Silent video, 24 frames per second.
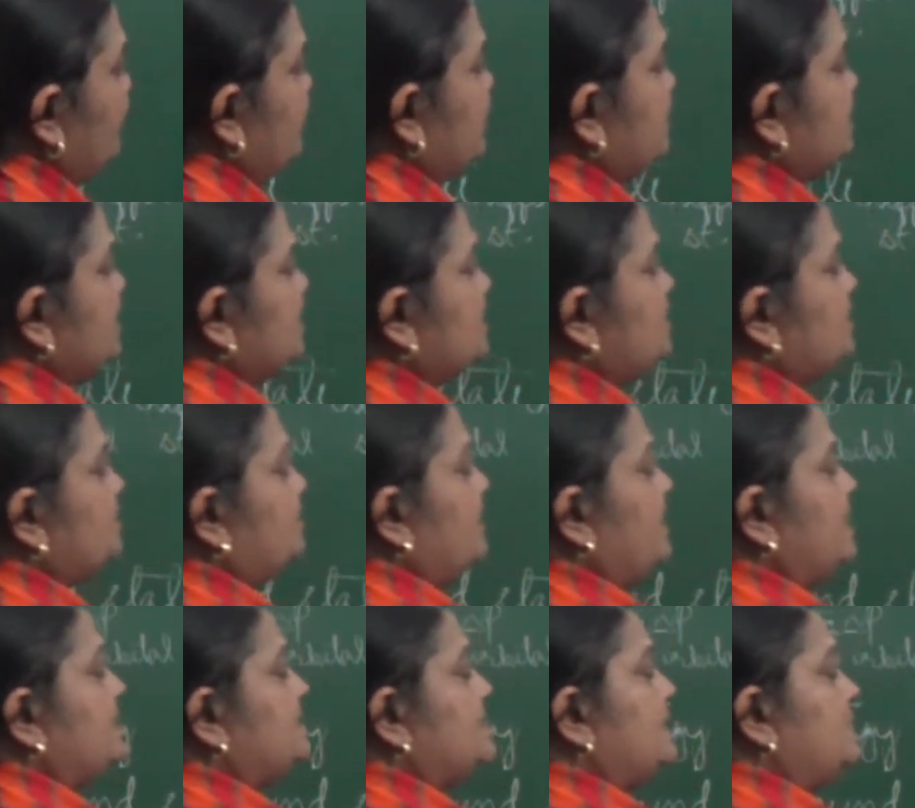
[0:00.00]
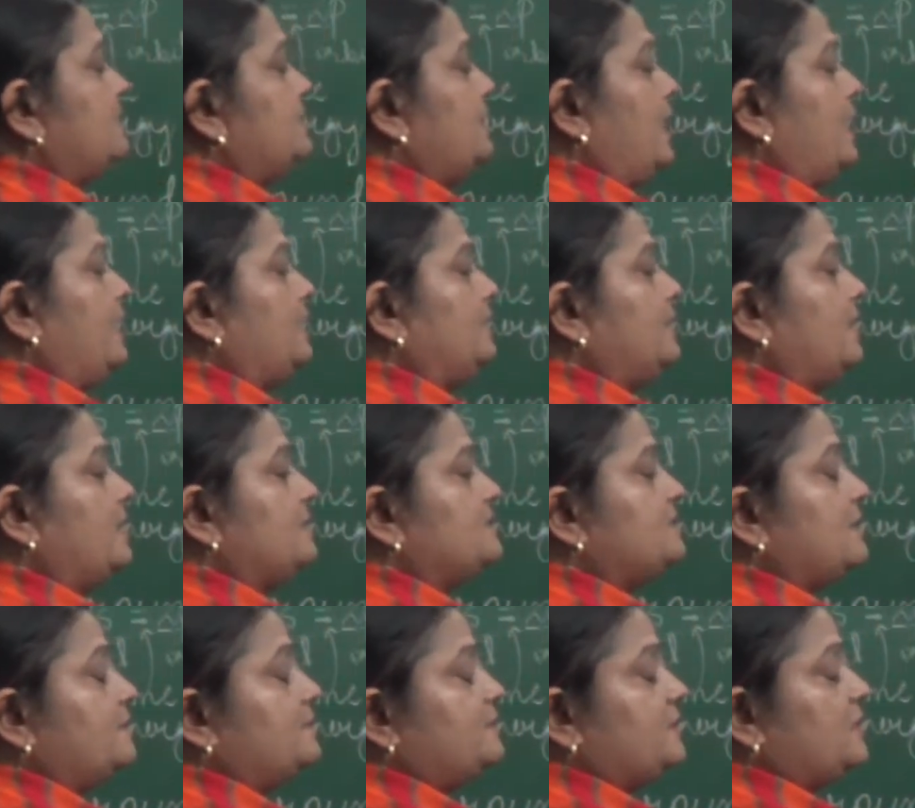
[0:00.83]
which is present in the
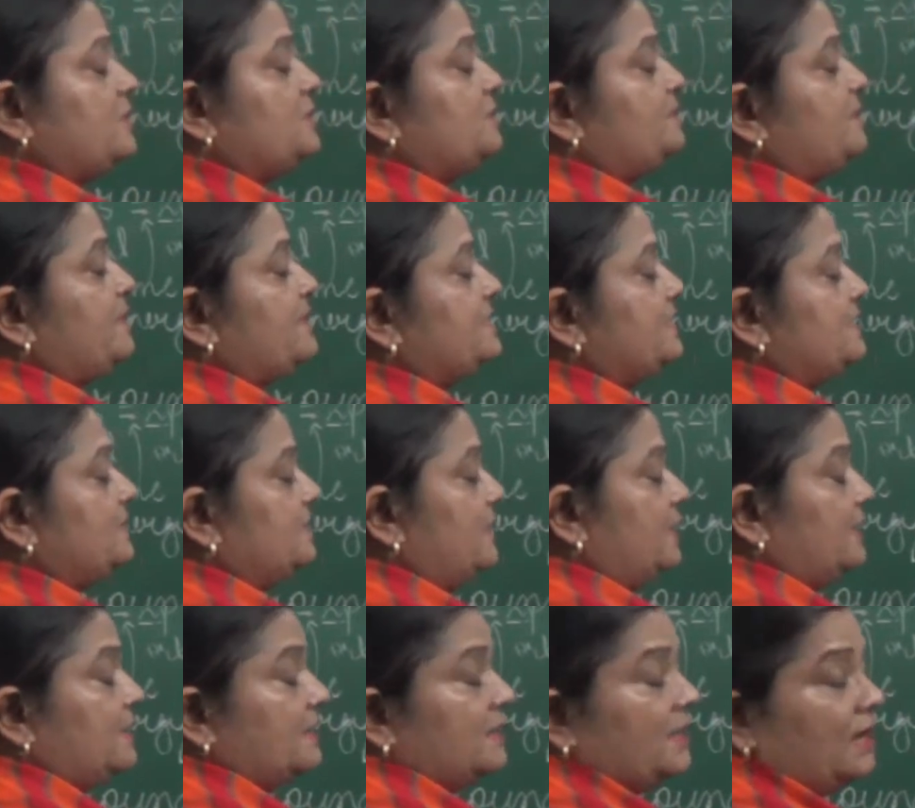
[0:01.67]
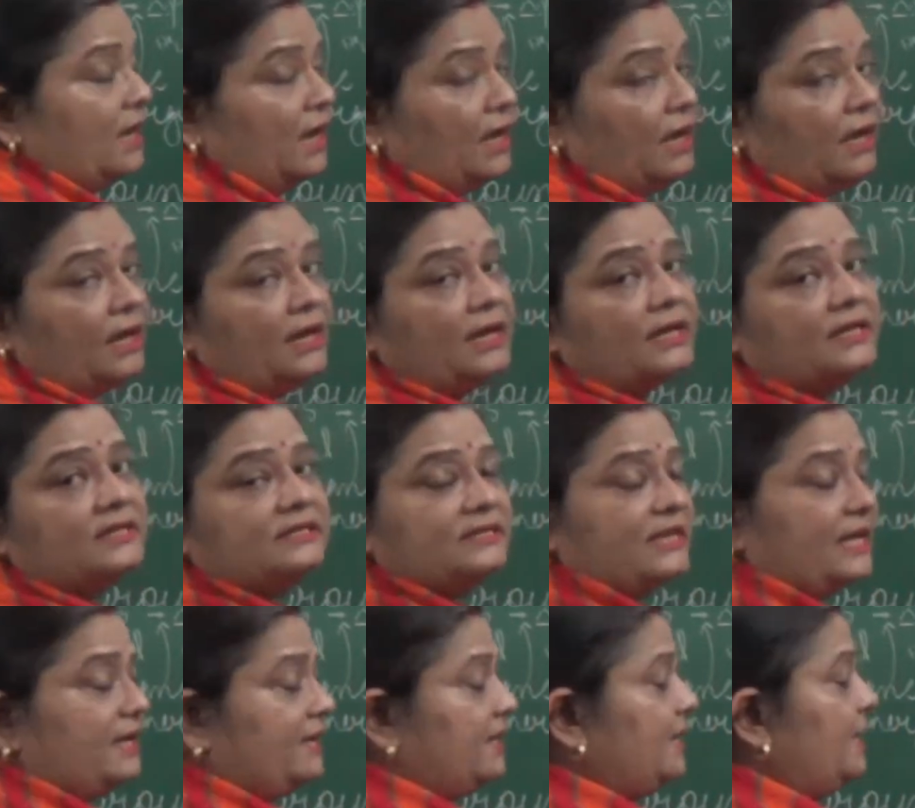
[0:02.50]
subshells present in the
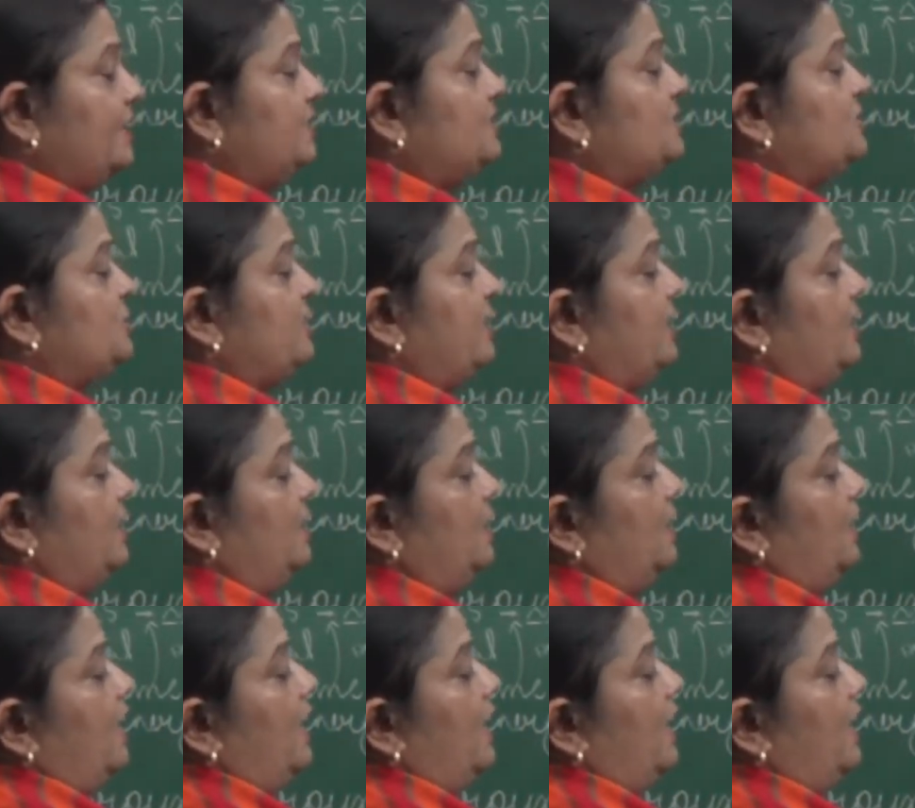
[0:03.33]
second shell,